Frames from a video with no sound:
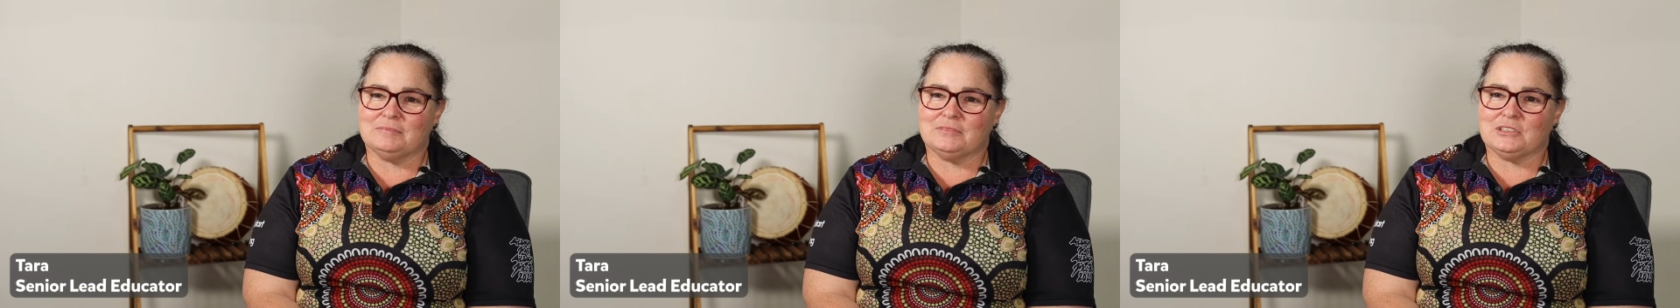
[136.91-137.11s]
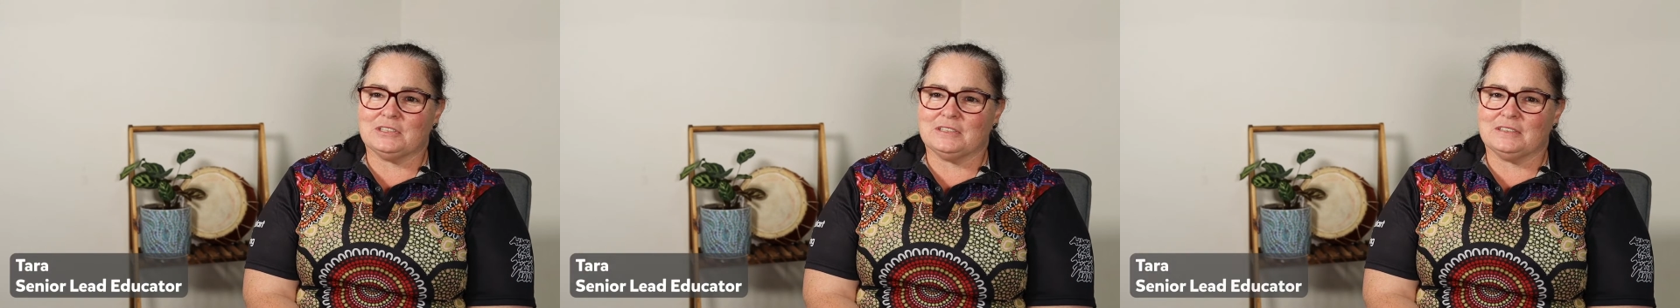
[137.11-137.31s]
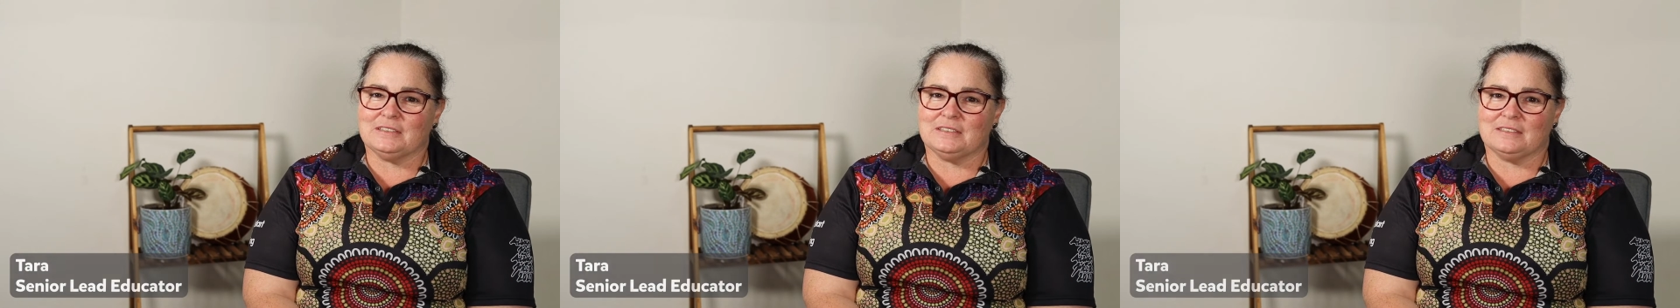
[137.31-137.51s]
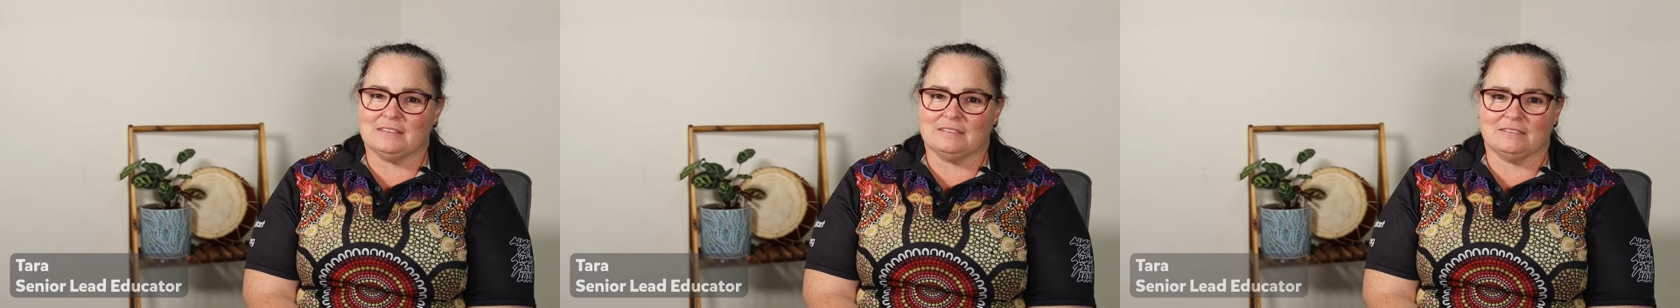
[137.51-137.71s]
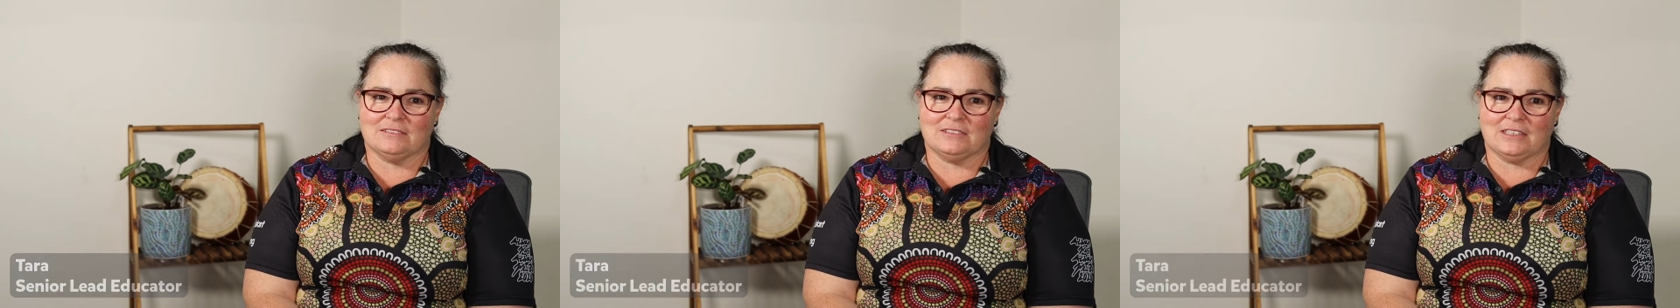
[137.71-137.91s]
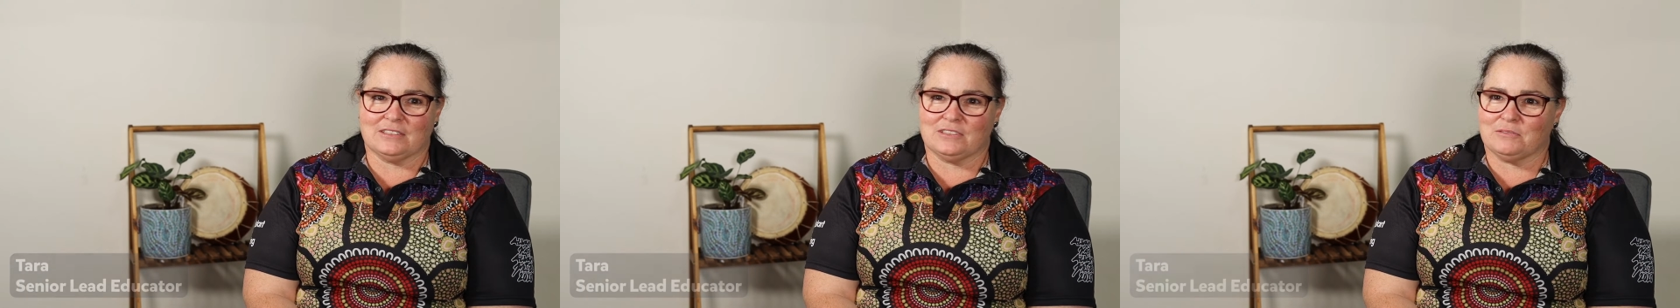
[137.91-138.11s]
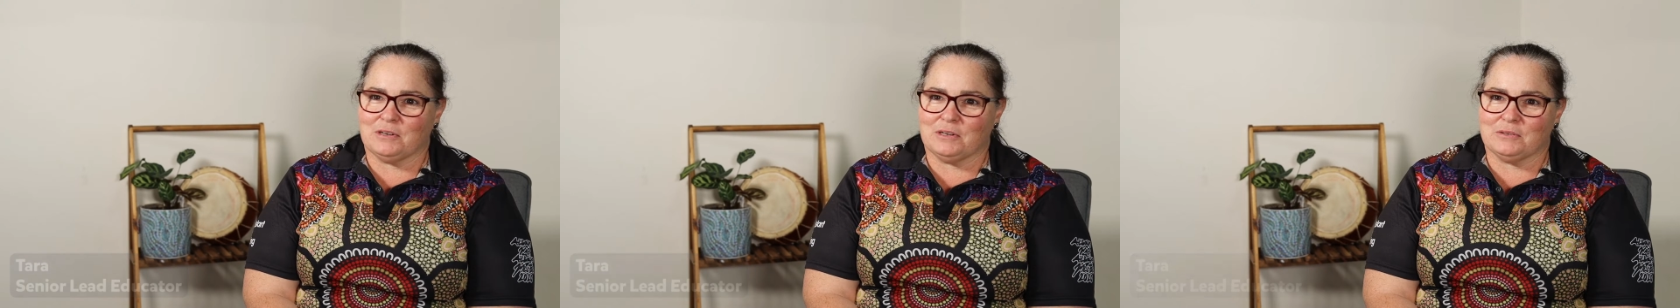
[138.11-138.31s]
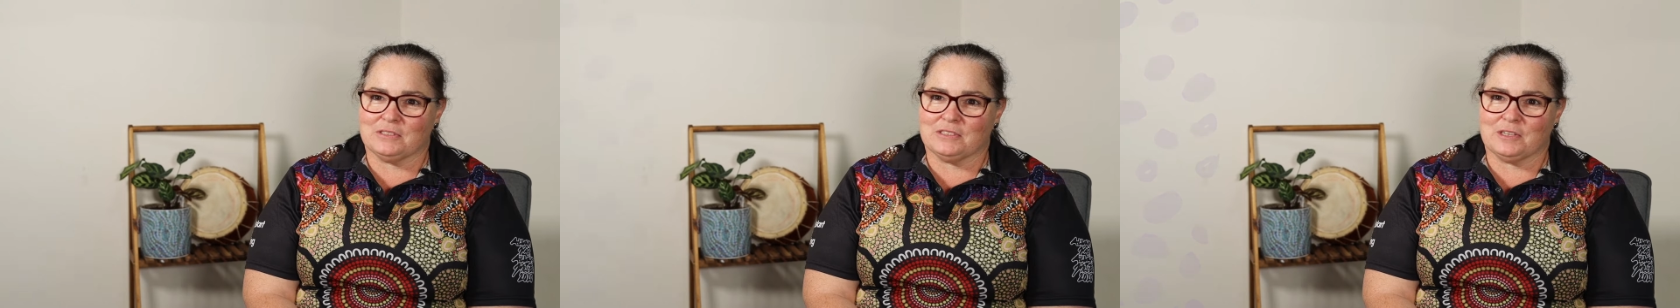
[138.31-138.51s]
she's just
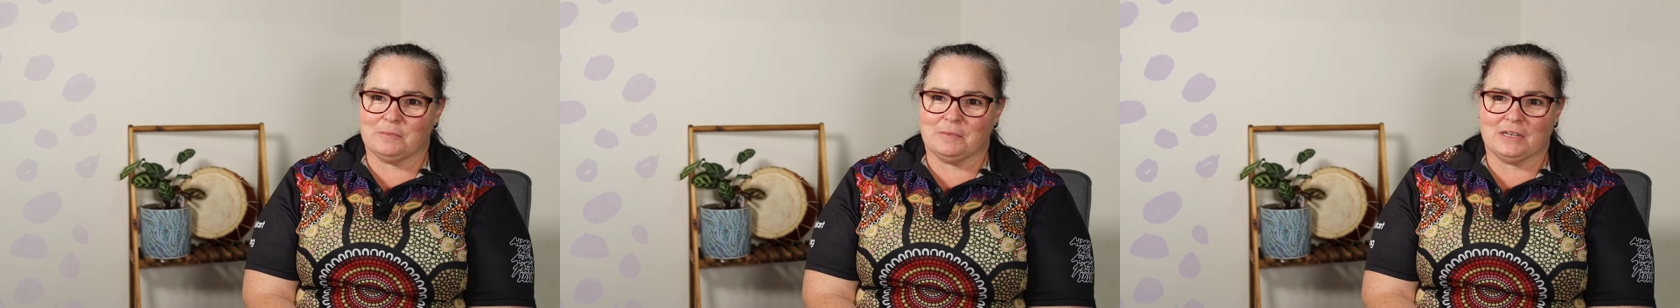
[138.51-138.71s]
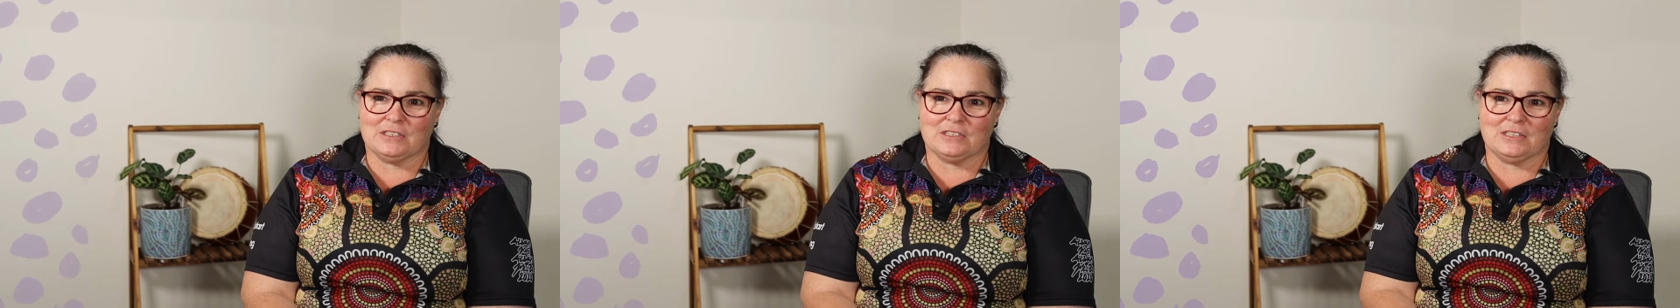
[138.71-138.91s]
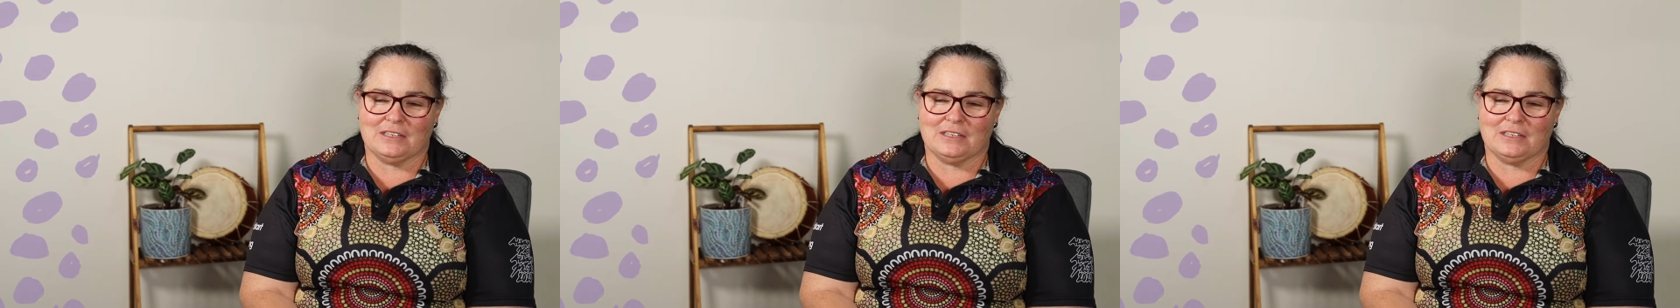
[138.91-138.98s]
grown so much.